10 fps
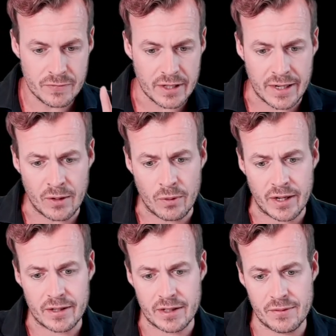
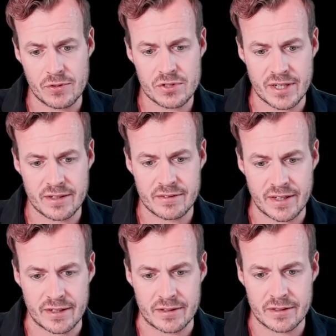Anyway, if you send
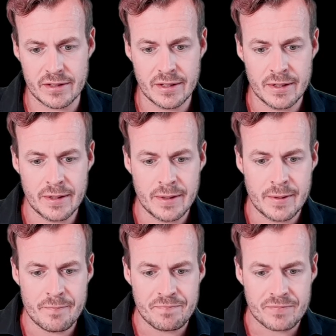Tether,
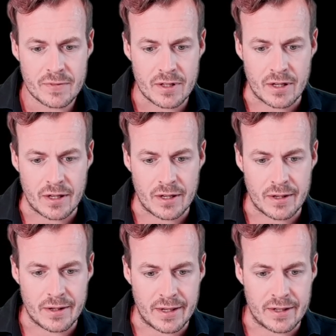
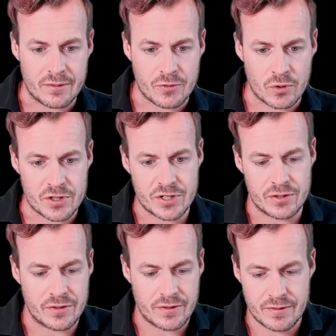and of course you
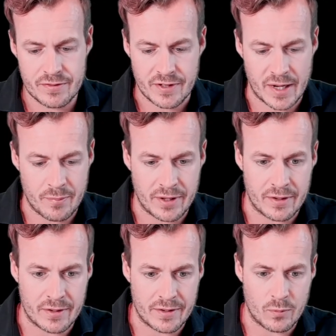type
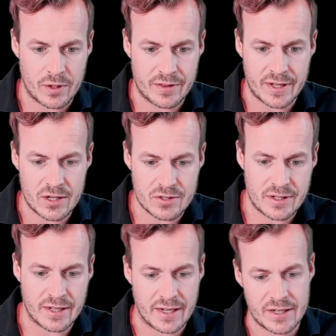in 1000
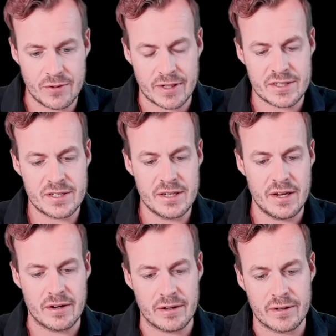again, you can see
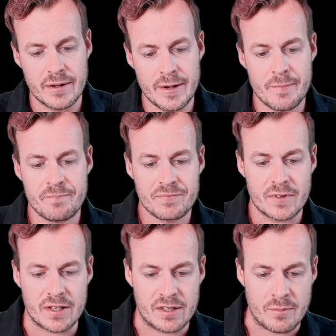here
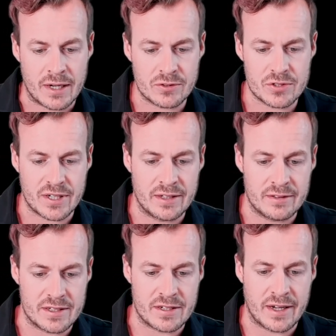that the amount to send
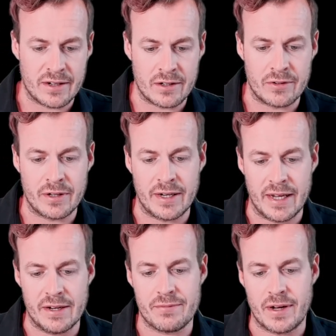is
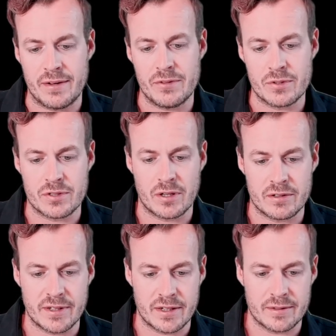$985
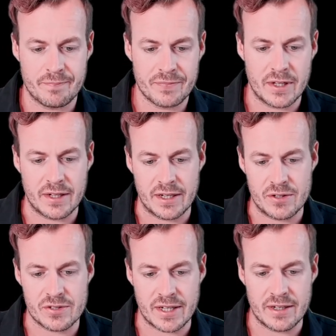Tether. And then you
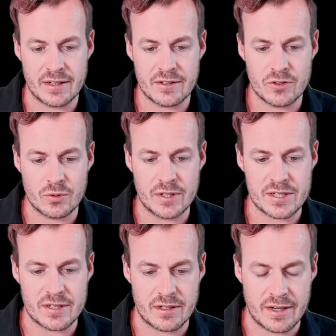send it to
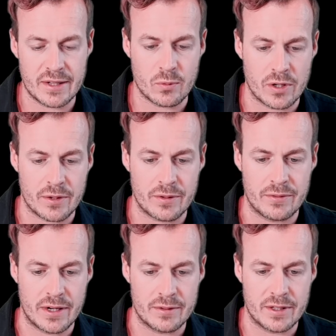this network
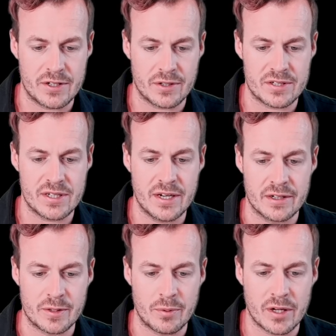around that you can see here
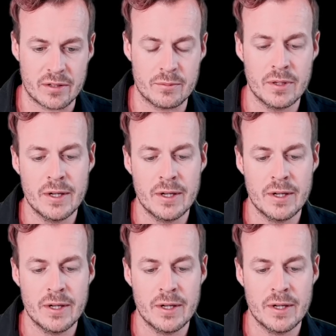at the bottom,